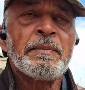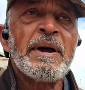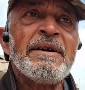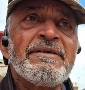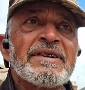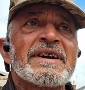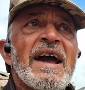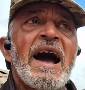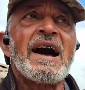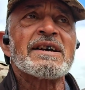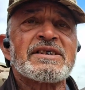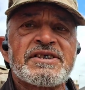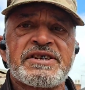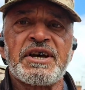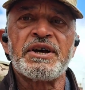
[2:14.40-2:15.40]
But in
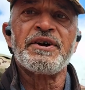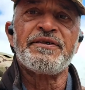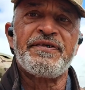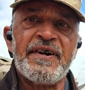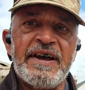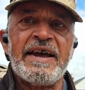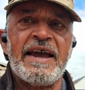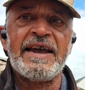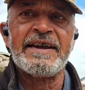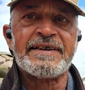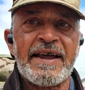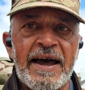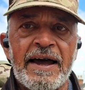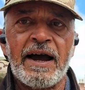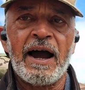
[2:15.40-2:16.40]
regards to VE
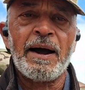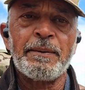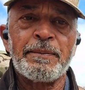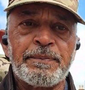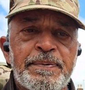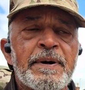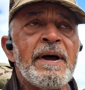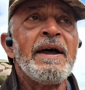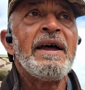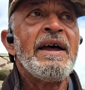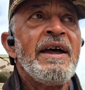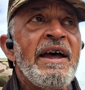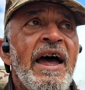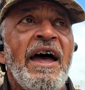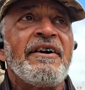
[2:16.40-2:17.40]
Day, I
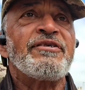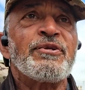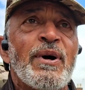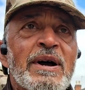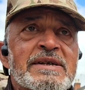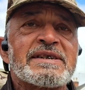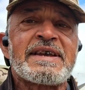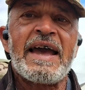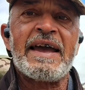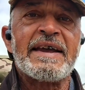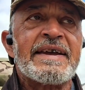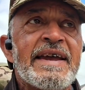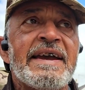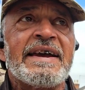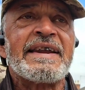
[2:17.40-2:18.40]
hope everyone's
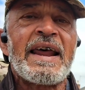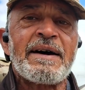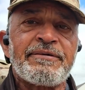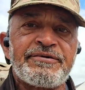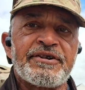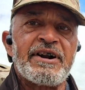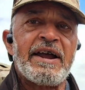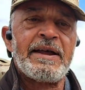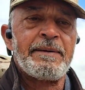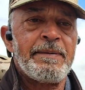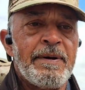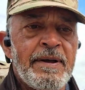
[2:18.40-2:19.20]
getting geared up for it.